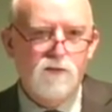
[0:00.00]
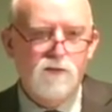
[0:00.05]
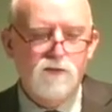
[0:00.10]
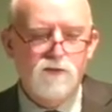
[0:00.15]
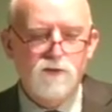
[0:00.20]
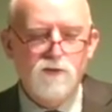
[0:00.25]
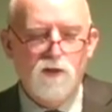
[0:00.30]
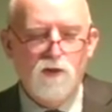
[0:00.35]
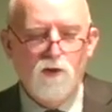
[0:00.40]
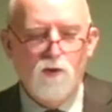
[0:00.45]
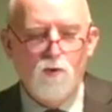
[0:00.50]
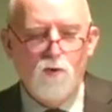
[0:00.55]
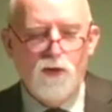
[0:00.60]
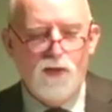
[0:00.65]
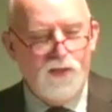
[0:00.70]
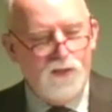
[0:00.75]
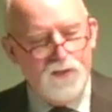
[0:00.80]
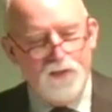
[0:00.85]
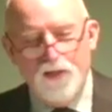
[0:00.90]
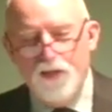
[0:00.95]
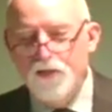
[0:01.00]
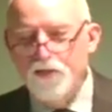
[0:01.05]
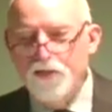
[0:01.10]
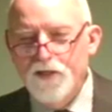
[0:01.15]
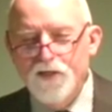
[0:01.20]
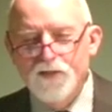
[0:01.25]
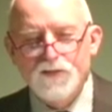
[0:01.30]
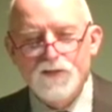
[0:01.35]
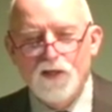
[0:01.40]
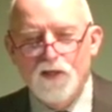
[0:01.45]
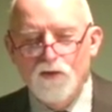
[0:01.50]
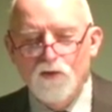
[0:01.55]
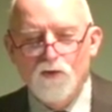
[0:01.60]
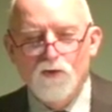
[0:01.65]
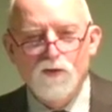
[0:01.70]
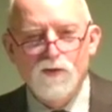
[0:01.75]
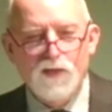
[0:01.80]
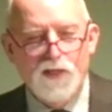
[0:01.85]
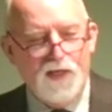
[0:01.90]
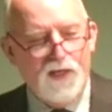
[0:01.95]
So, and yes, I
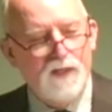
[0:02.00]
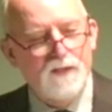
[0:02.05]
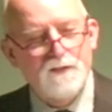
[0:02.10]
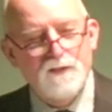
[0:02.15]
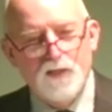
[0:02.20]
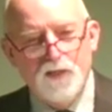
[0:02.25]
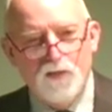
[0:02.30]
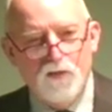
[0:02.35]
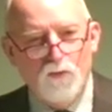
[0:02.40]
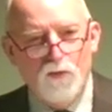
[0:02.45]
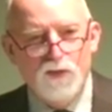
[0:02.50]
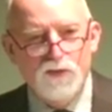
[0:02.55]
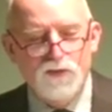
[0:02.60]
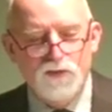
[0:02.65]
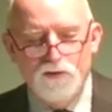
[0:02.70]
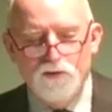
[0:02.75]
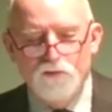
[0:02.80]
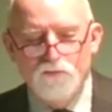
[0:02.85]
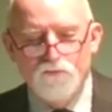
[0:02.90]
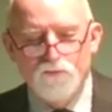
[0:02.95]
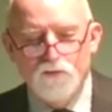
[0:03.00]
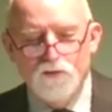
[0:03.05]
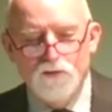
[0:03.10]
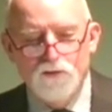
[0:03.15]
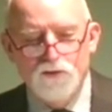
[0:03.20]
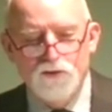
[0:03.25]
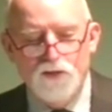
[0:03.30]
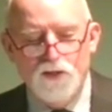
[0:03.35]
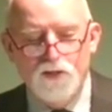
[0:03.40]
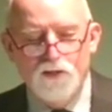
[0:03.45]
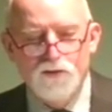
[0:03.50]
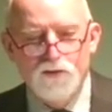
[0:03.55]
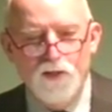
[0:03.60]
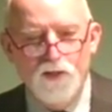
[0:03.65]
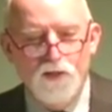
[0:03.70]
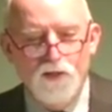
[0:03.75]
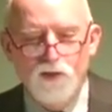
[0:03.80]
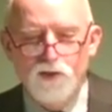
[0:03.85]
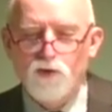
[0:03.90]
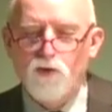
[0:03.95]
learned to ask that question in front of the judge.
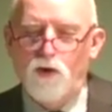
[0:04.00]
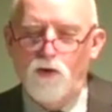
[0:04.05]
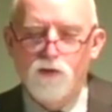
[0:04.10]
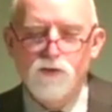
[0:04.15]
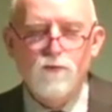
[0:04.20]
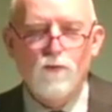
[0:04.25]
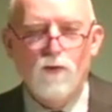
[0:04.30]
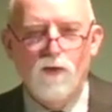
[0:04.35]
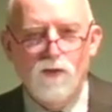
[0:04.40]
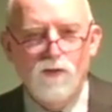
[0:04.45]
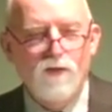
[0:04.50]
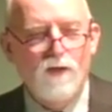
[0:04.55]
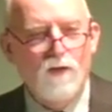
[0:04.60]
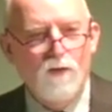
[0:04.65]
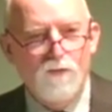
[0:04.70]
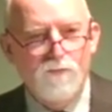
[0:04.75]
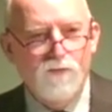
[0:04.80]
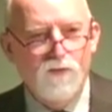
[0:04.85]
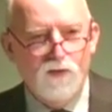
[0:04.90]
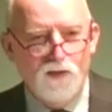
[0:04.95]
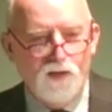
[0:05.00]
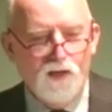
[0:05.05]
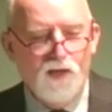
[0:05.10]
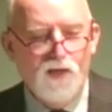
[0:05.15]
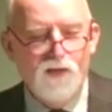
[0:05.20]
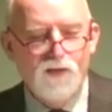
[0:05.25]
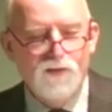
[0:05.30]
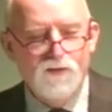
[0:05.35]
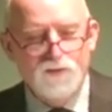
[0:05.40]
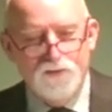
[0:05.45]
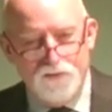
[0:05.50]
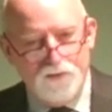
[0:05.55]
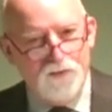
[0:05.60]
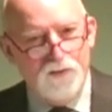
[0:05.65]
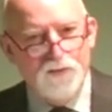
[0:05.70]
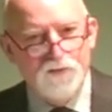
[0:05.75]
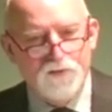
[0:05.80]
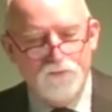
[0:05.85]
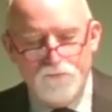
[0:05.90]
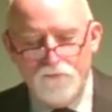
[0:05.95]
You always want to know if your client
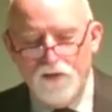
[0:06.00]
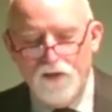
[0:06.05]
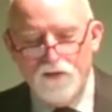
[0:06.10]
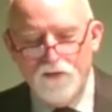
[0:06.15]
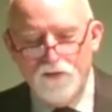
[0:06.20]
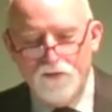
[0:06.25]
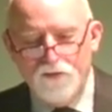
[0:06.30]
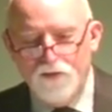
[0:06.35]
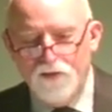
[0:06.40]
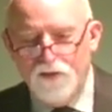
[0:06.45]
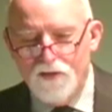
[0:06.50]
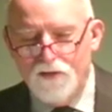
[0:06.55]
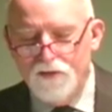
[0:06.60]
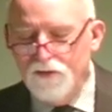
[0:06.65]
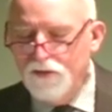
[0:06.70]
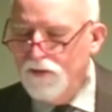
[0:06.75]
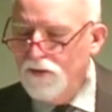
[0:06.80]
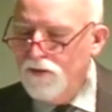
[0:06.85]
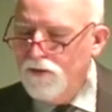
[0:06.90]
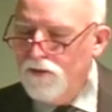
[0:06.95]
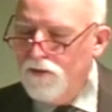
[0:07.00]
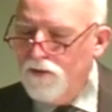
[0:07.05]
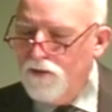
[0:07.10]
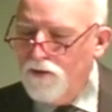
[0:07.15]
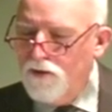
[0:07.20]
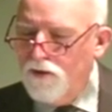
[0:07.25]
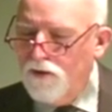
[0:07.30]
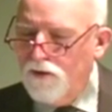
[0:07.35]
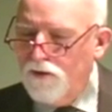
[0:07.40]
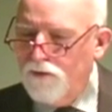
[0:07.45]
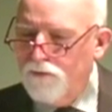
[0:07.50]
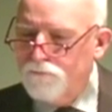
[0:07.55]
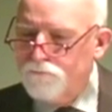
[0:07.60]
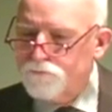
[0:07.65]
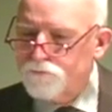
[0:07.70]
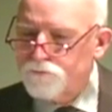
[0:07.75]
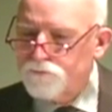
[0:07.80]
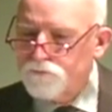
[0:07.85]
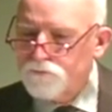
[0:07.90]
is a felon or not.